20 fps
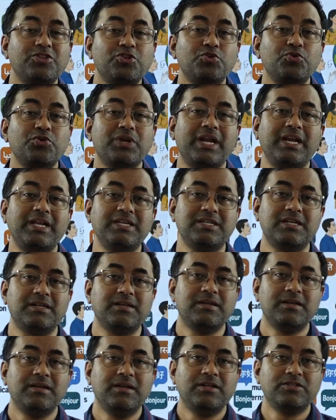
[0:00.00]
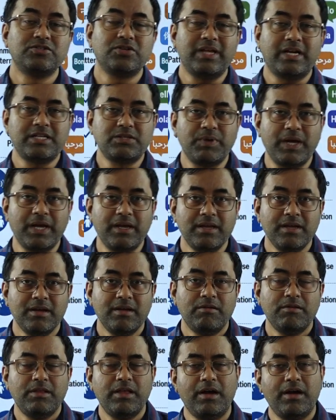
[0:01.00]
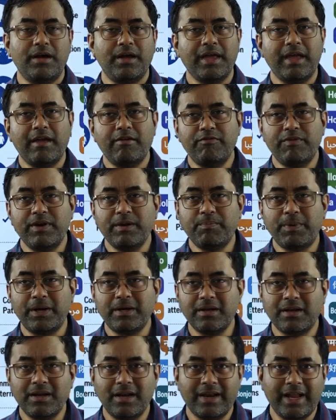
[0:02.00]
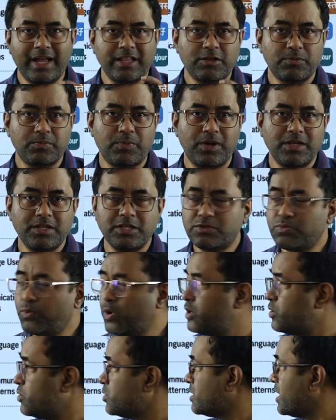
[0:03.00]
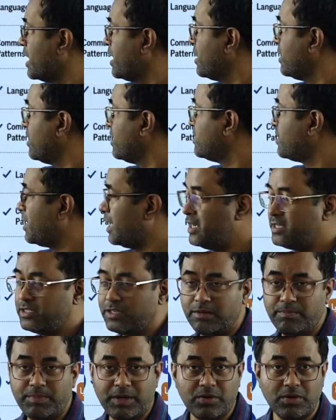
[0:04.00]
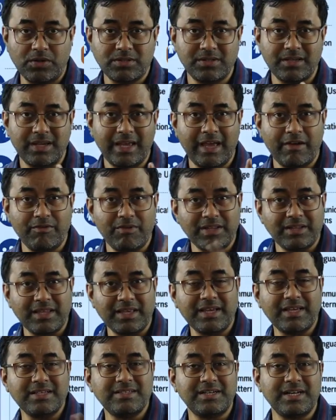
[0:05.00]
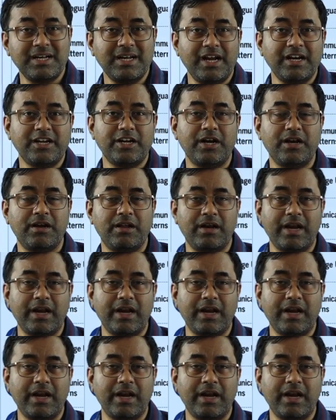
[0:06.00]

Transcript: through religion. So that's why every particular anthropologist want to study this religion, because everything is related,